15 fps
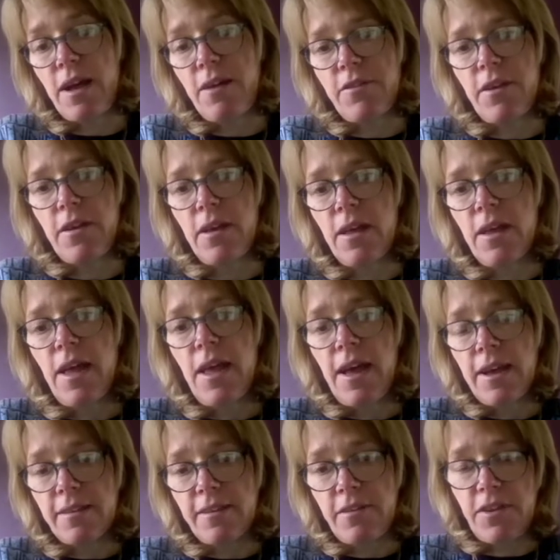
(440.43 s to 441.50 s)
have a
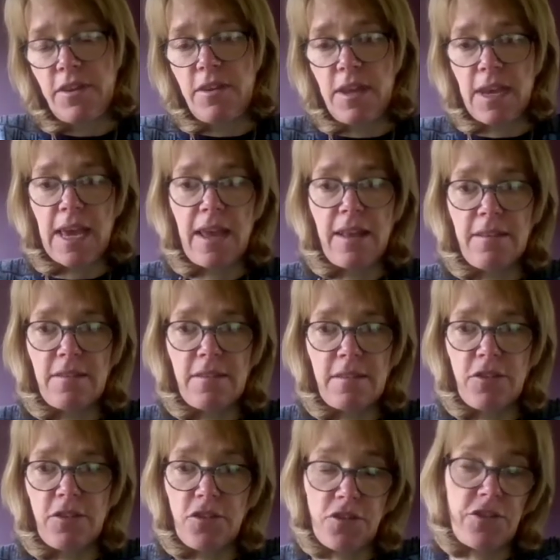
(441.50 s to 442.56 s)
activity
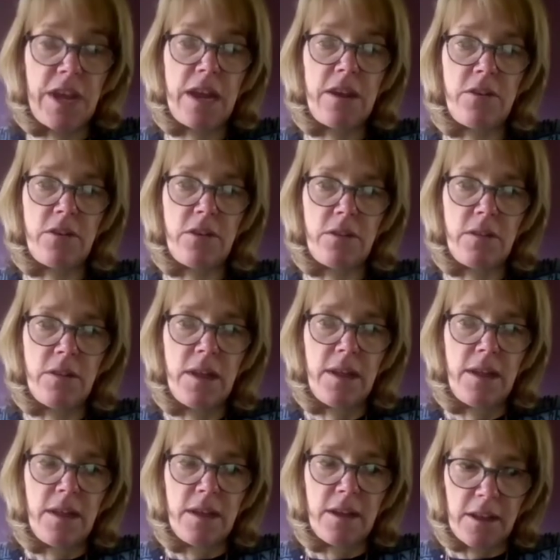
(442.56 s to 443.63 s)
against your general
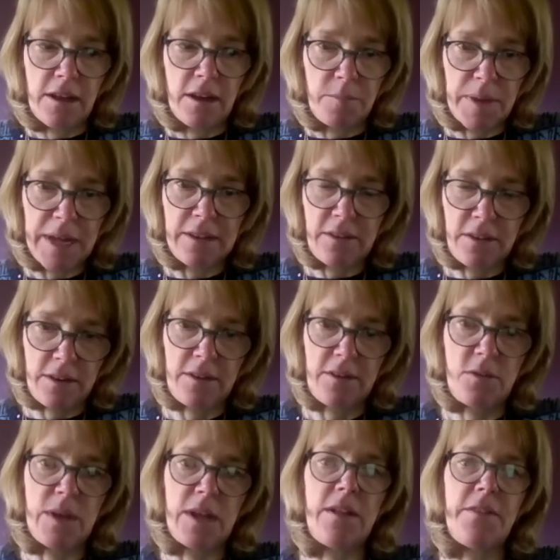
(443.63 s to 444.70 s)
gut bacteria
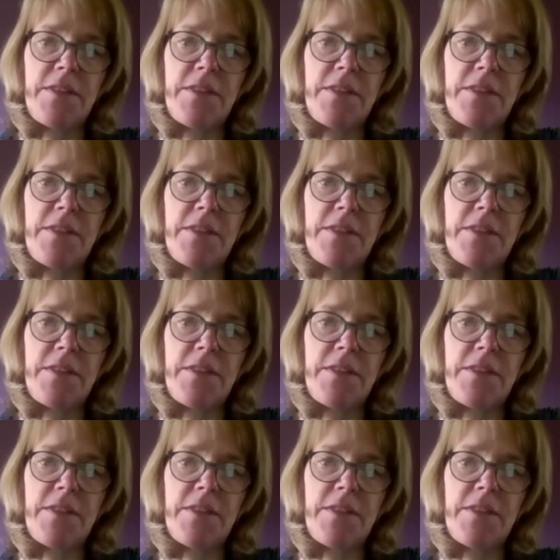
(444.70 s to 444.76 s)
as well.